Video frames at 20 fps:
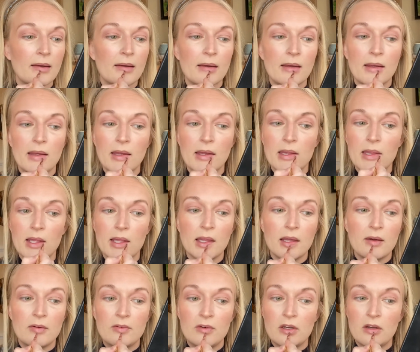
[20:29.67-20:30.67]
And the
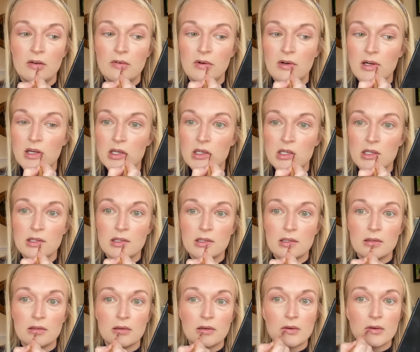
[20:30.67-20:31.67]
leftover I'll just
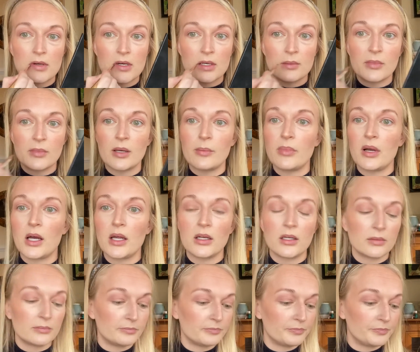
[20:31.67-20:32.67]
throw on my
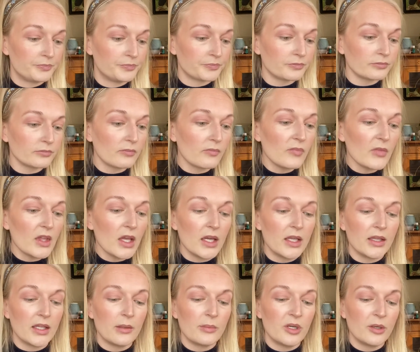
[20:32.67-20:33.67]
bottom. And
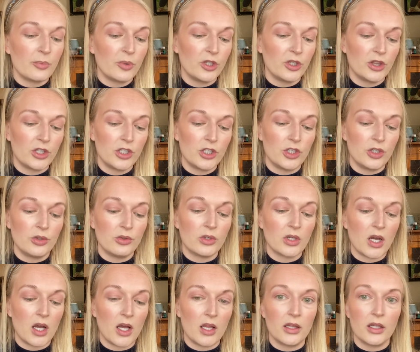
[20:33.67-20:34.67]
then I'm going to put the nude
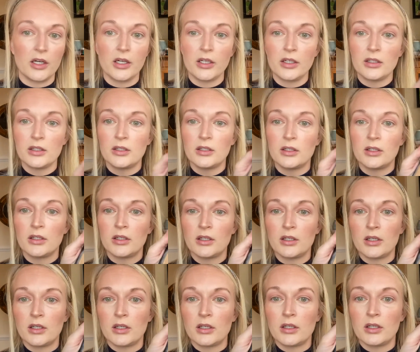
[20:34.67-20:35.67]
color,
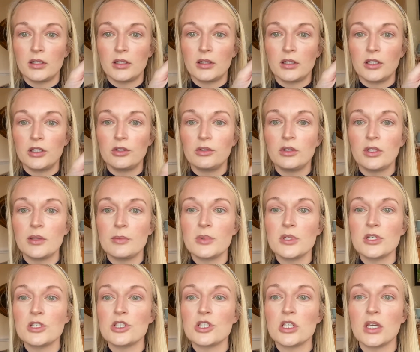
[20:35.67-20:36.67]
the nude lip
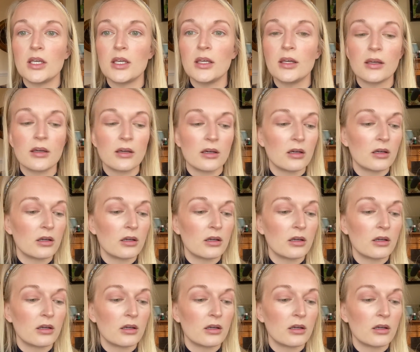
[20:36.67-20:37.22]
and cheek,